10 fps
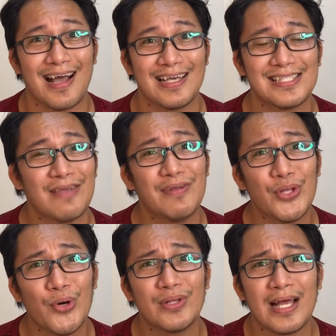guys, even
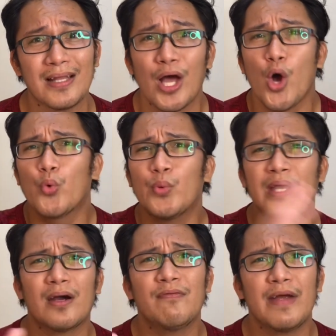though that
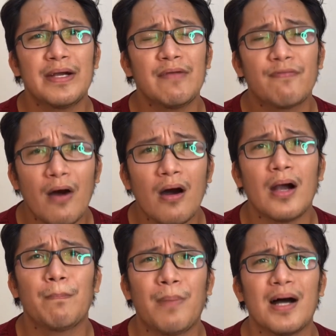we are very
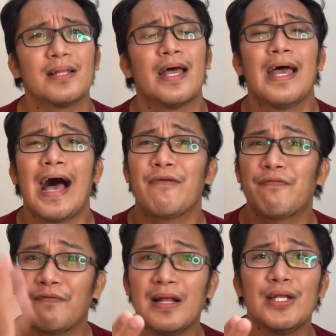far, but I
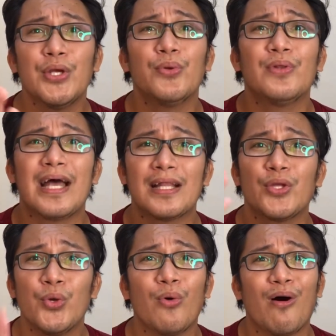feel you,
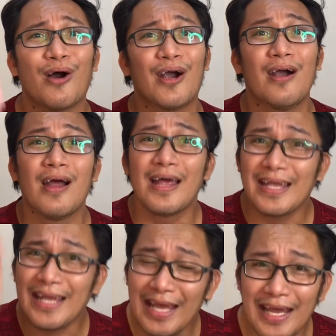that you are
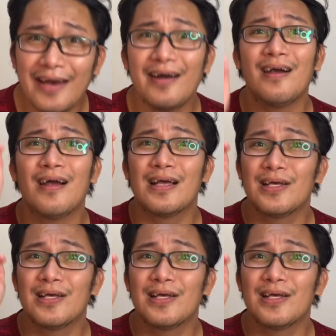here